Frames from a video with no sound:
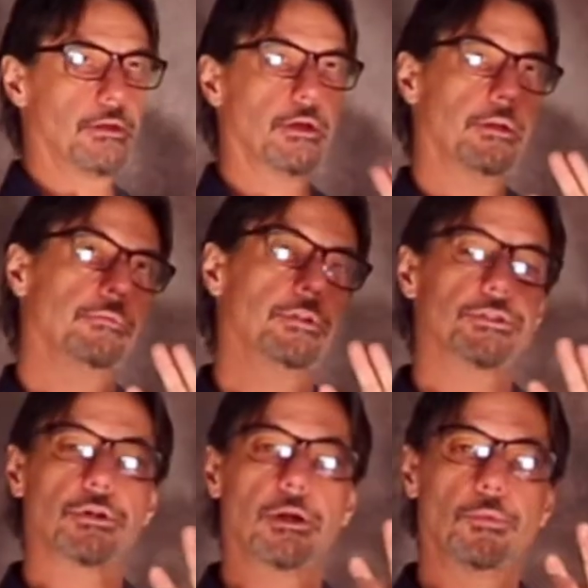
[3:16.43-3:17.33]
kind of
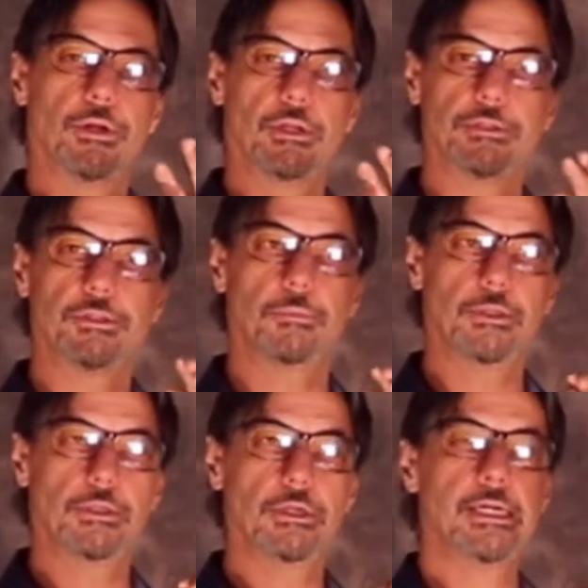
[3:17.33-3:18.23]
describe what it is to
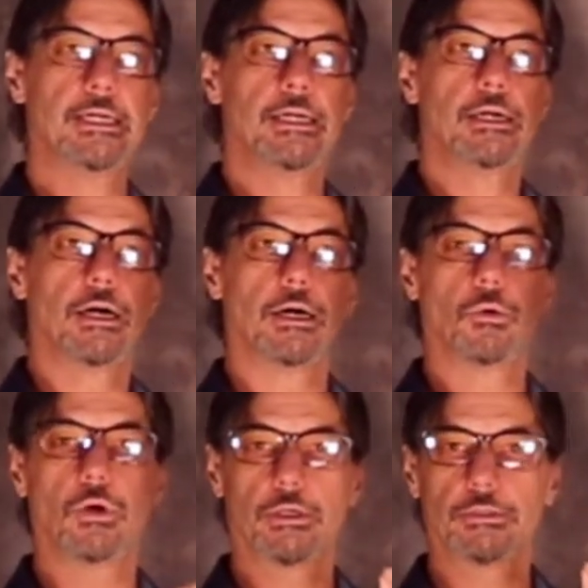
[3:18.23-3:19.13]
be
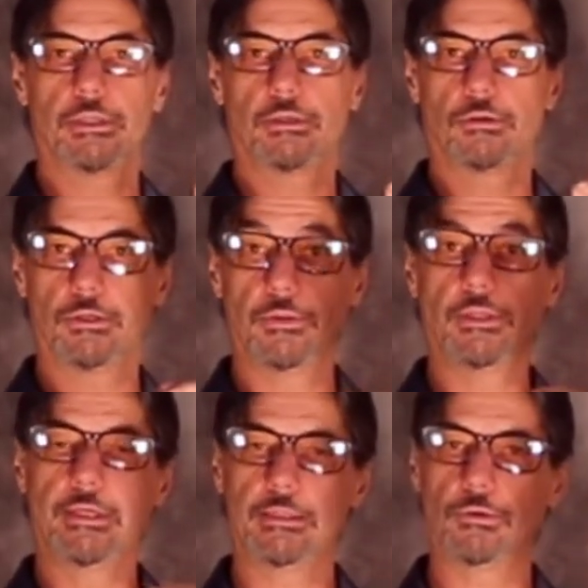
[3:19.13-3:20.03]
Huang Ting, or in the
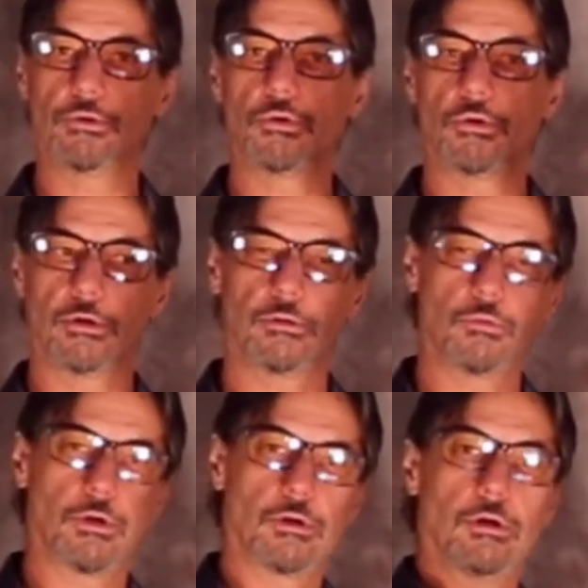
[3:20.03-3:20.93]
yellow court,
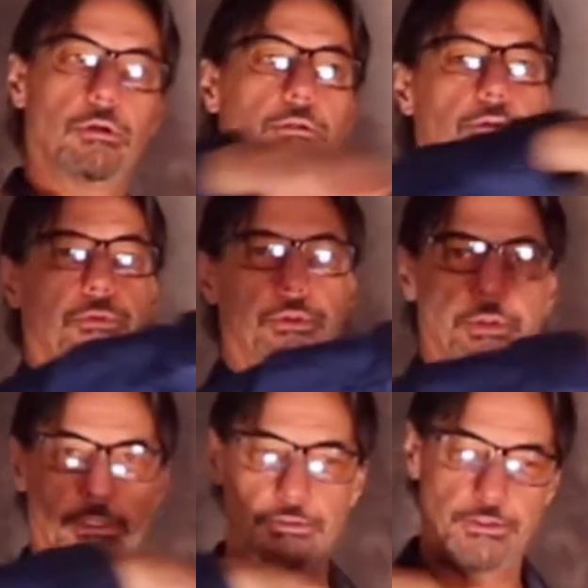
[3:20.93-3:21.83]
where all of the
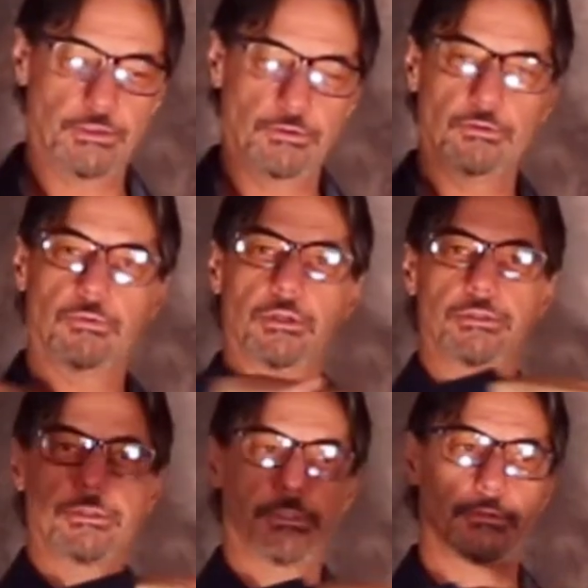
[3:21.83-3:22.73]
things in the
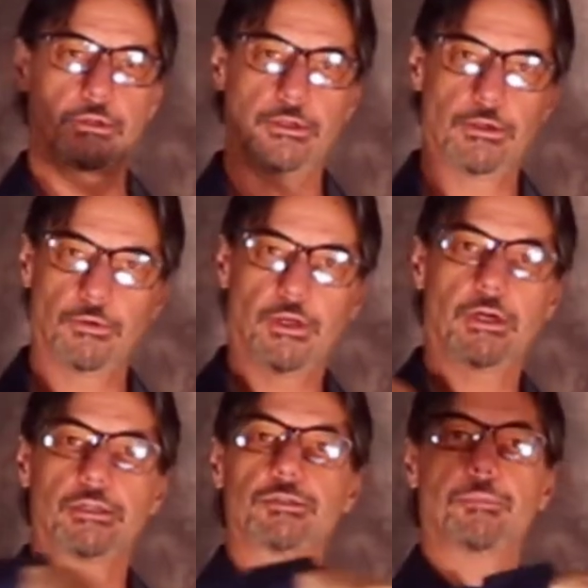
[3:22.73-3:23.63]
universe, they
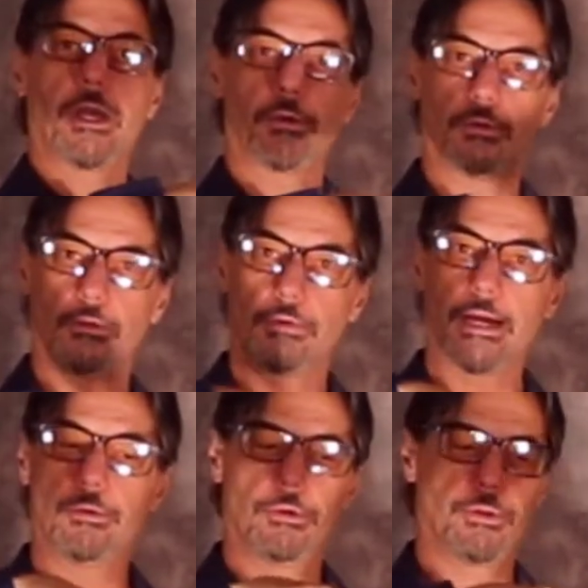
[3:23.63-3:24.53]
kind of spiral
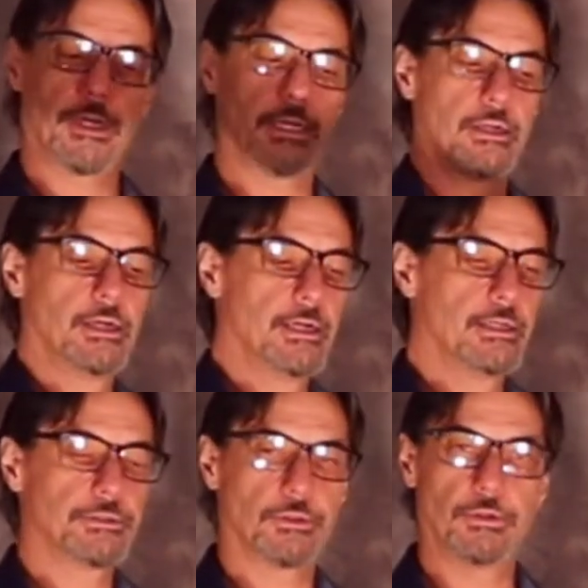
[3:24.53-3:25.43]
around that.
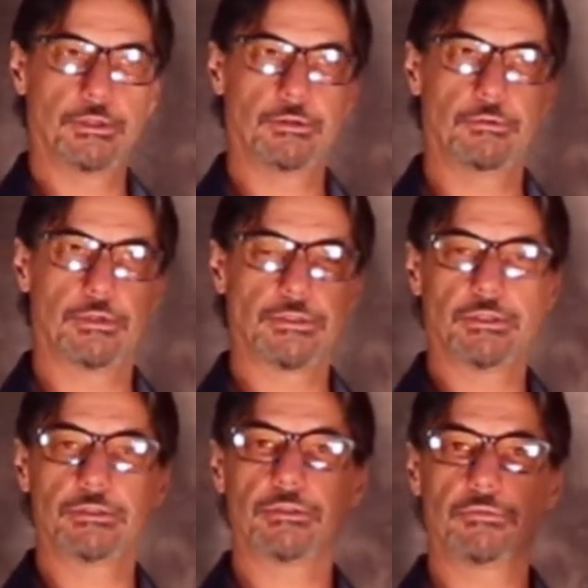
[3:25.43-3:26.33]
So in the
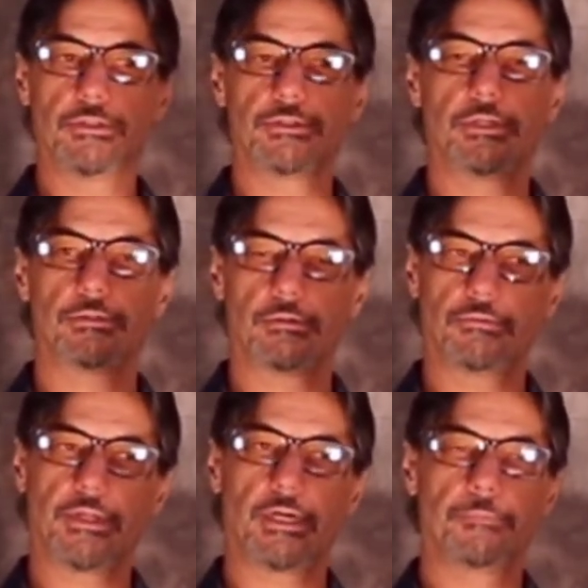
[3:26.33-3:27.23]
residence of the center
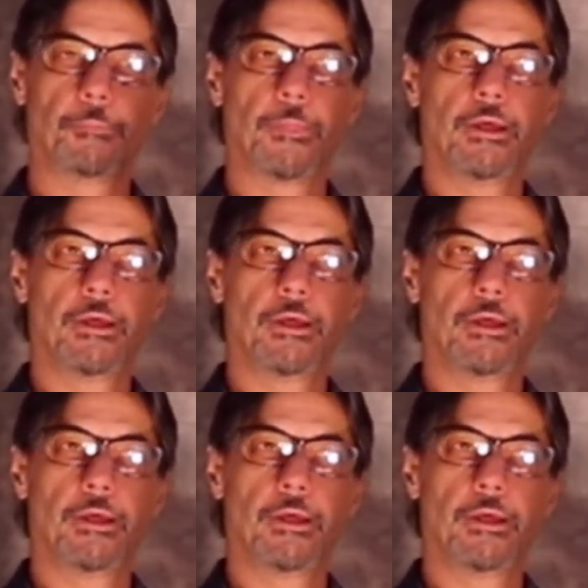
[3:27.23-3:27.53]
of that,